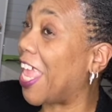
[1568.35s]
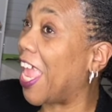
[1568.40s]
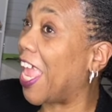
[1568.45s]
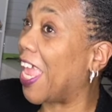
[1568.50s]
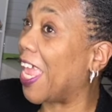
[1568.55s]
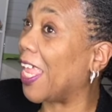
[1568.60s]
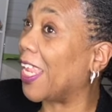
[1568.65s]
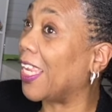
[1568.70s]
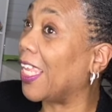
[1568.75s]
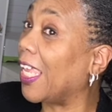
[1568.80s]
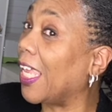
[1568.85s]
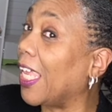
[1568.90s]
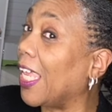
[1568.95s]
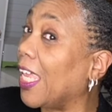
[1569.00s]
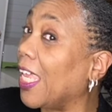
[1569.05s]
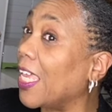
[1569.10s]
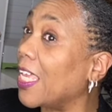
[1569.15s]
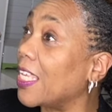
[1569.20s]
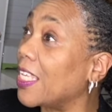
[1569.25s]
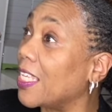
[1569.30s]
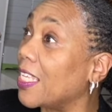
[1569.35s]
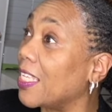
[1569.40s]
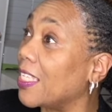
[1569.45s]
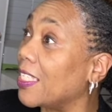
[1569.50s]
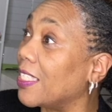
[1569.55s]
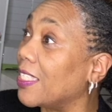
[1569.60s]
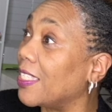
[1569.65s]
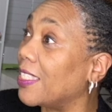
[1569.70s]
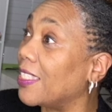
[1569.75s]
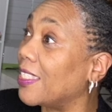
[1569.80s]
And he
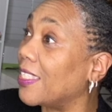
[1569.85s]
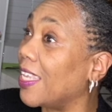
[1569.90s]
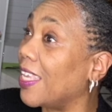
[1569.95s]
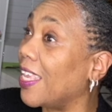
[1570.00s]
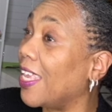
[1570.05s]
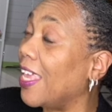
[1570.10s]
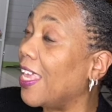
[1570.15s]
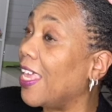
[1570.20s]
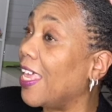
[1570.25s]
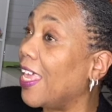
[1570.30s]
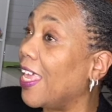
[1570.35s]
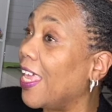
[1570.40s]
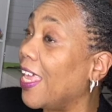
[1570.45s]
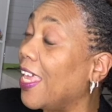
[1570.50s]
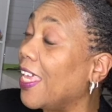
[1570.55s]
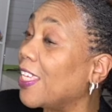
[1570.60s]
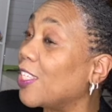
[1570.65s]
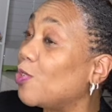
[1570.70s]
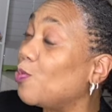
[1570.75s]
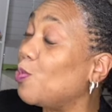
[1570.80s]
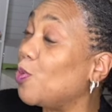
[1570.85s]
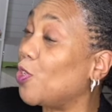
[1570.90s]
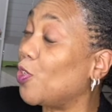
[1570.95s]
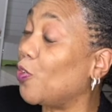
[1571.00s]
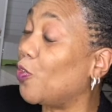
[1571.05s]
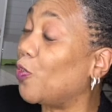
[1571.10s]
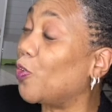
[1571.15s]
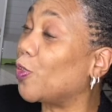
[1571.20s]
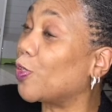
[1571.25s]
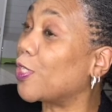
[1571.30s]
is
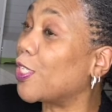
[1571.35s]
beautiful